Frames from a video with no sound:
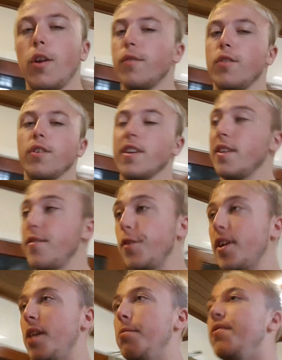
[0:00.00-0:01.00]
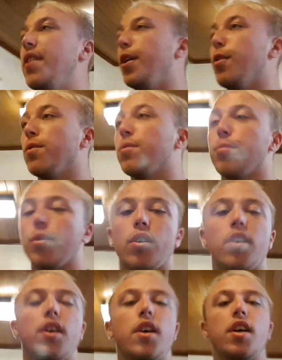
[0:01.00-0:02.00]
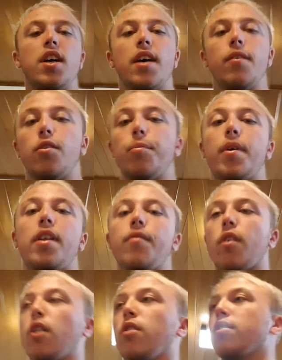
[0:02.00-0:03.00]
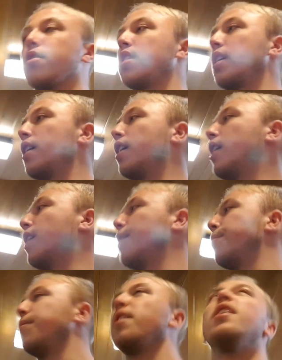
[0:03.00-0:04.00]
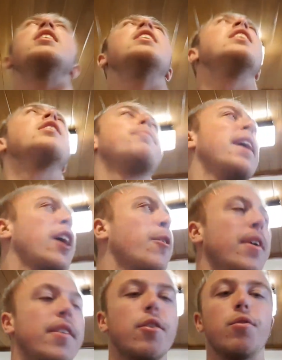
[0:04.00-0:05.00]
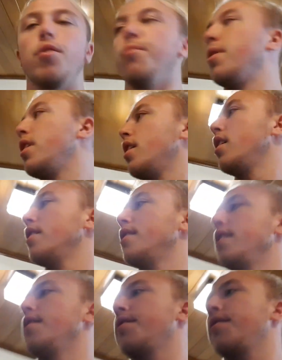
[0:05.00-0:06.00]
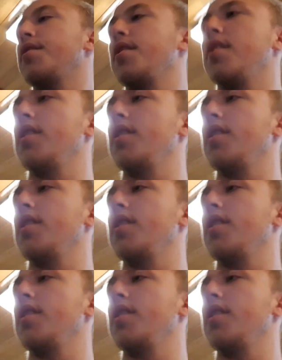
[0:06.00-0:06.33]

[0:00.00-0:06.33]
I know I've done a few games videos, but I've not done many vlogs. It's a bit echoey in this room. See if...